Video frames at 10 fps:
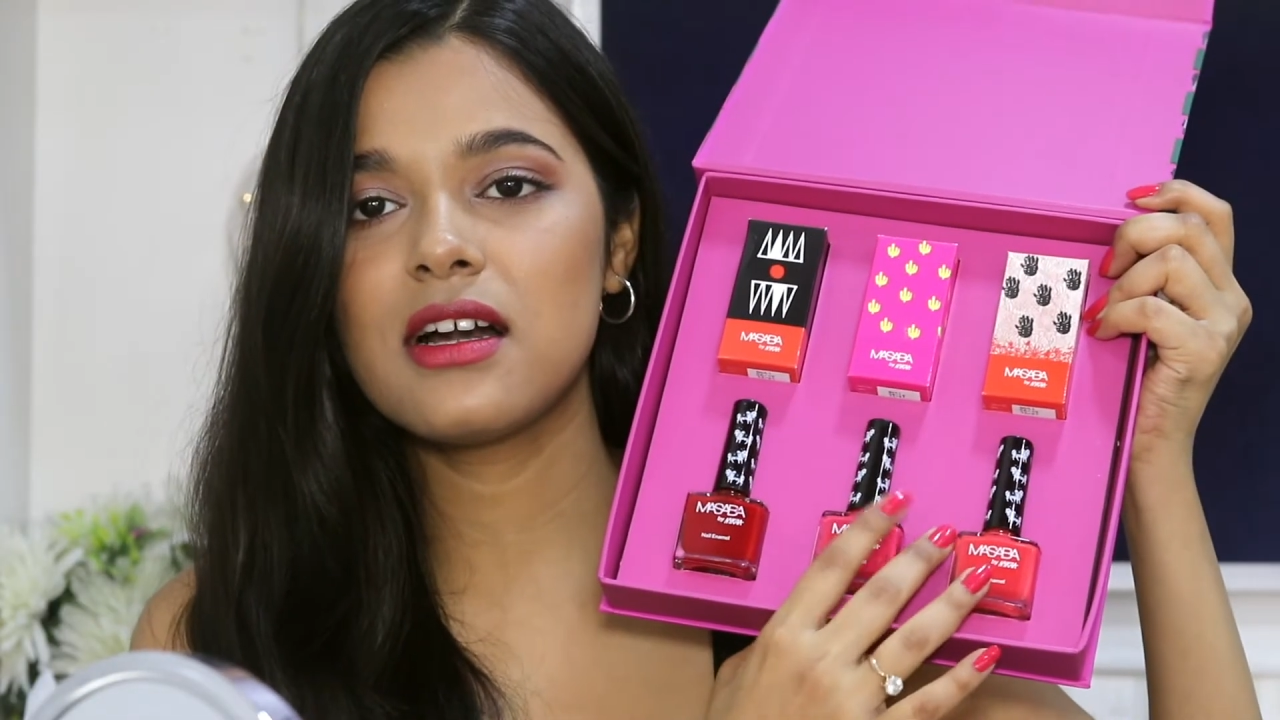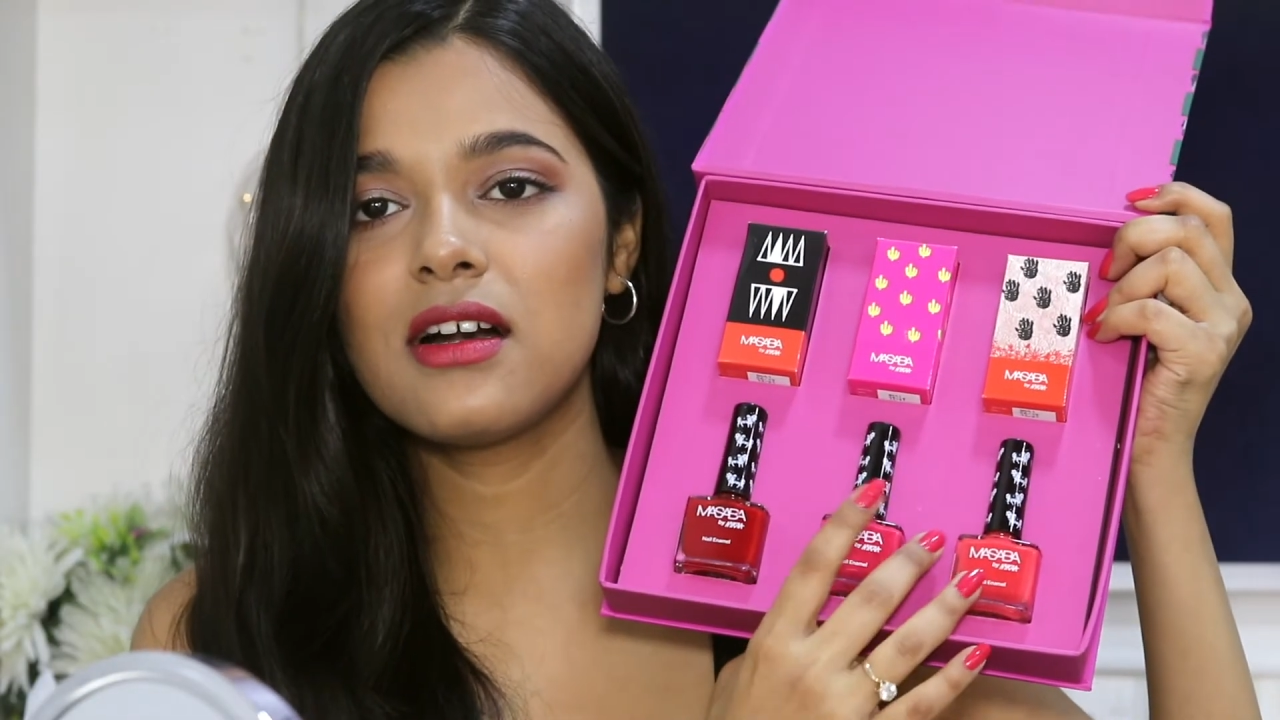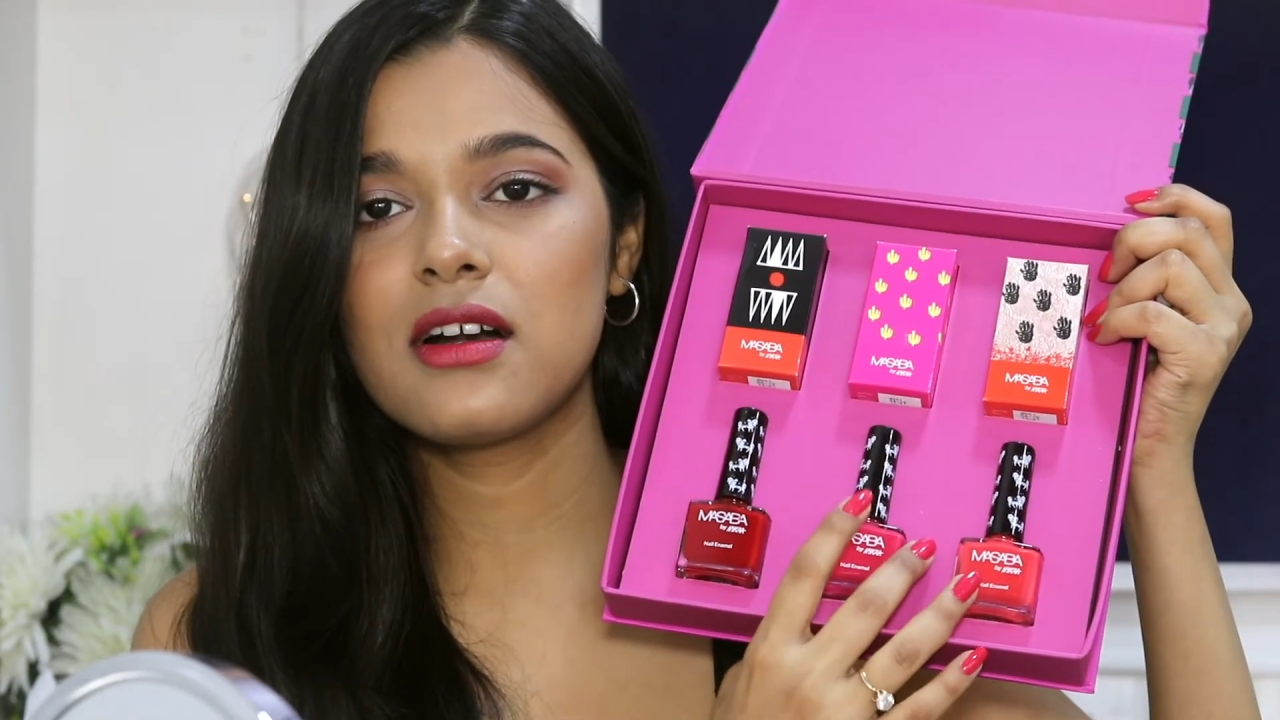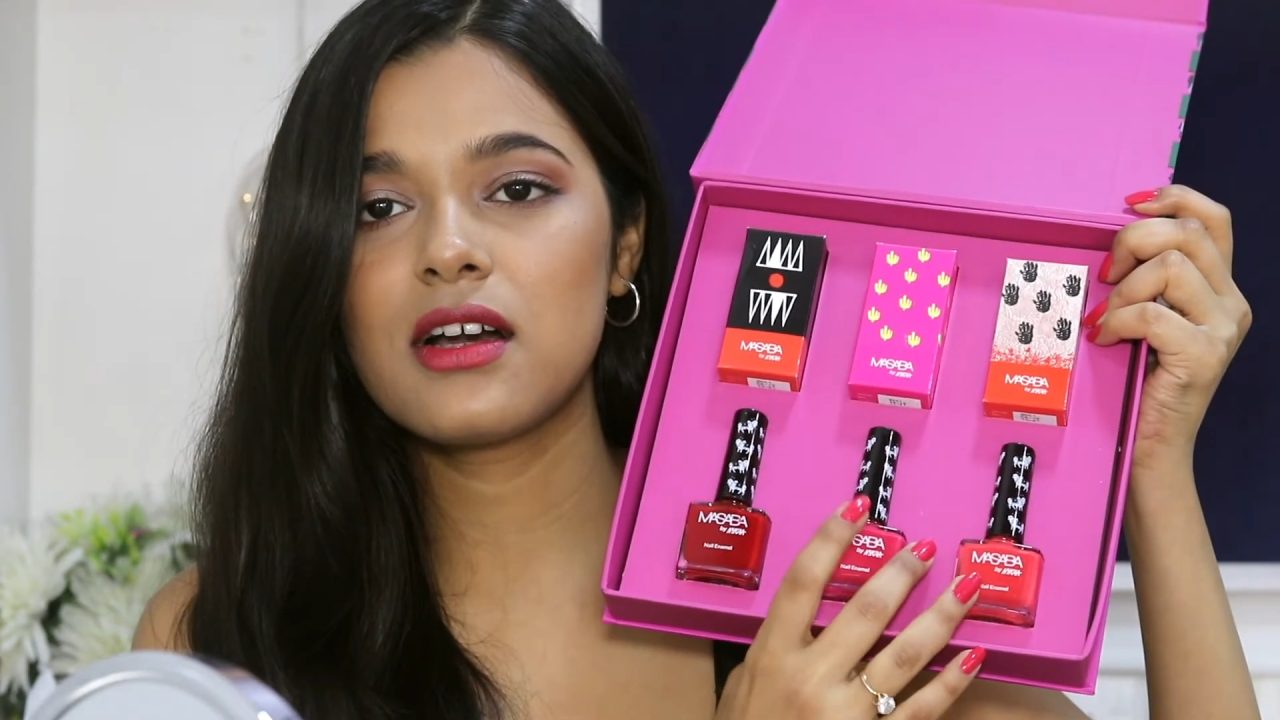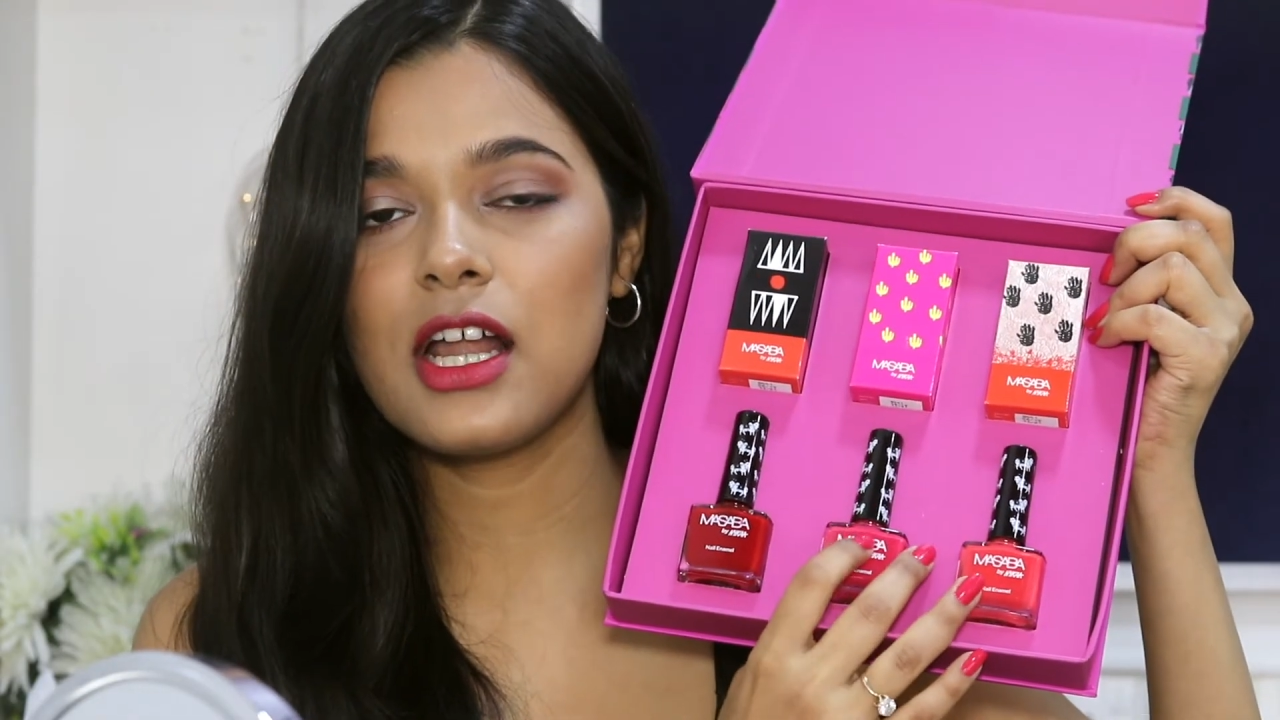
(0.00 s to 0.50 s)

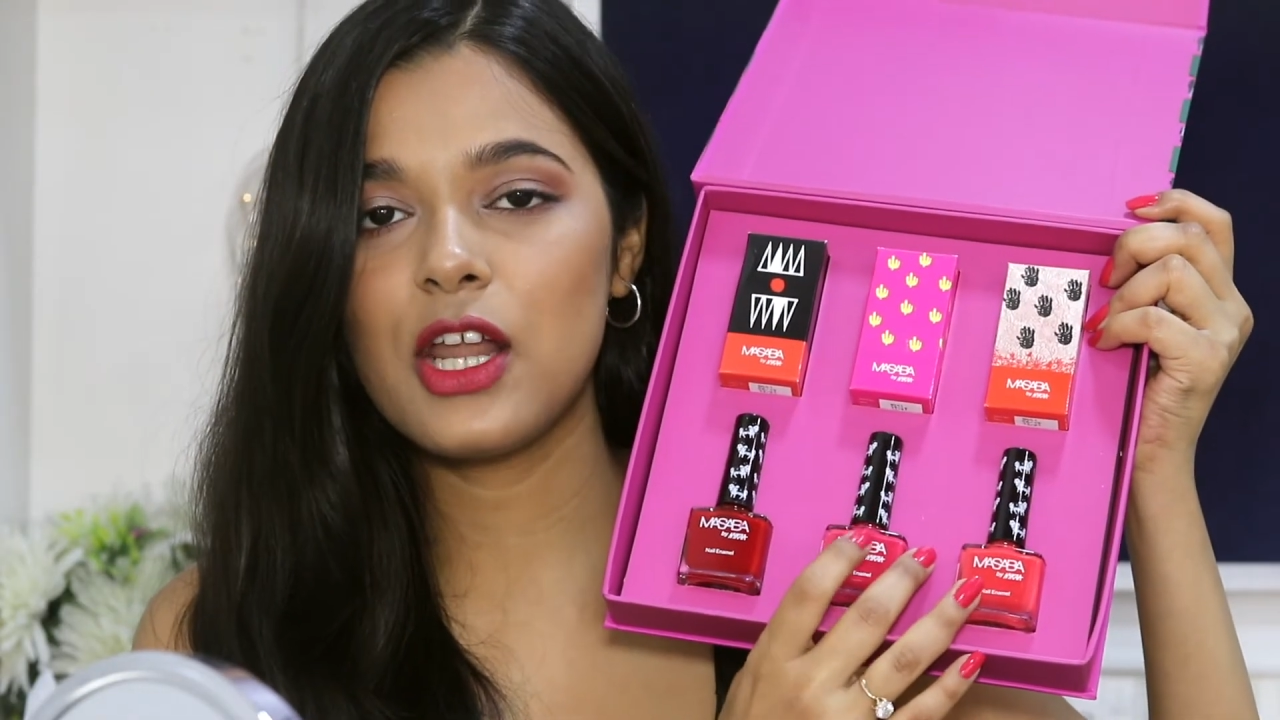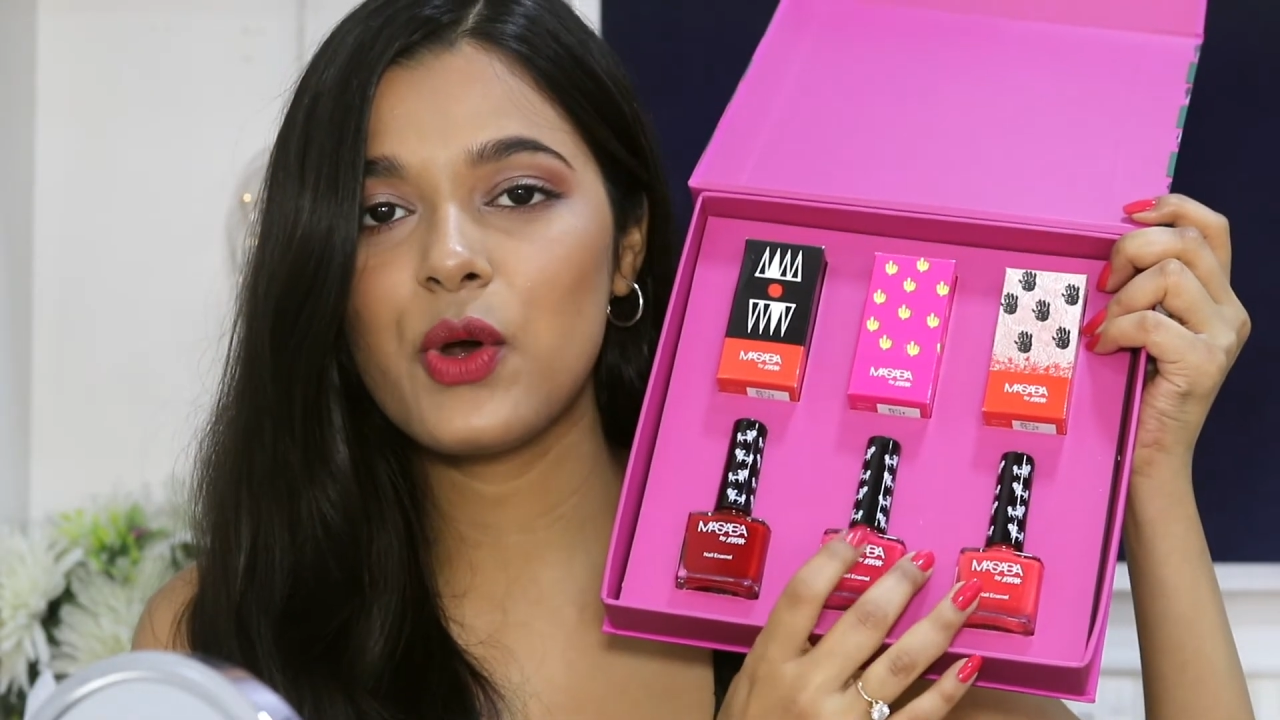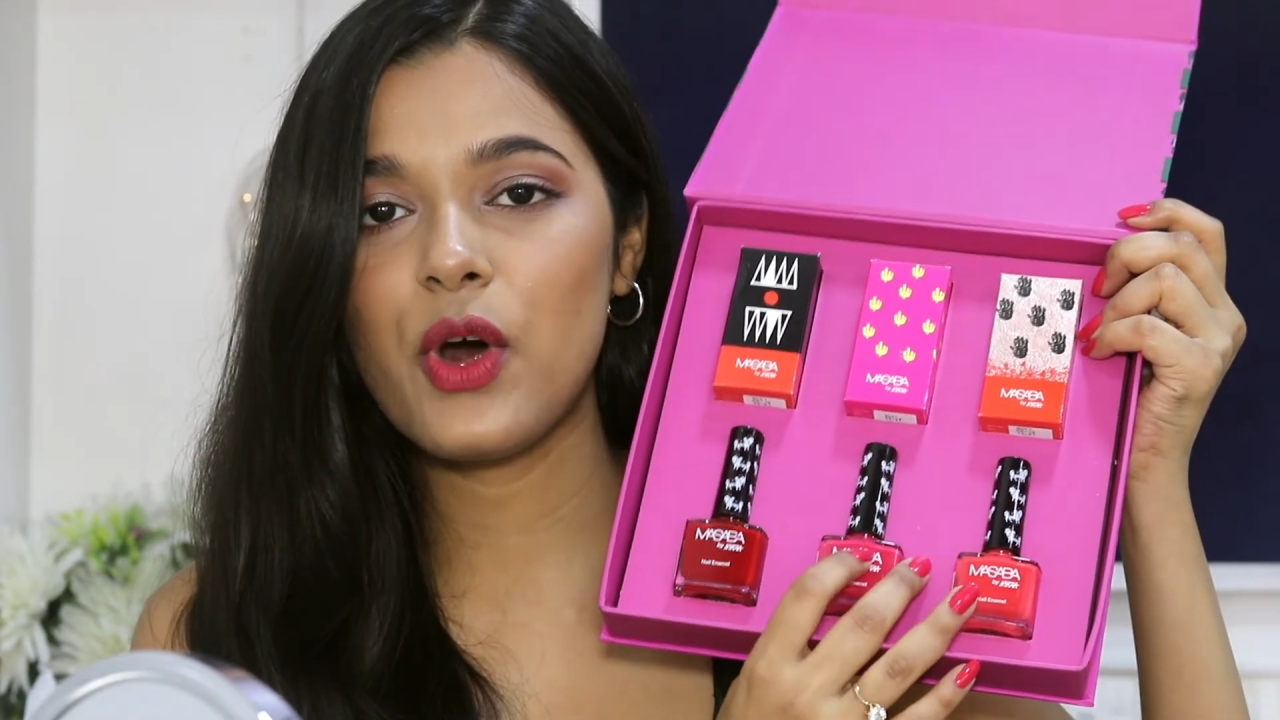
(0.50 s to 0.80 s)
color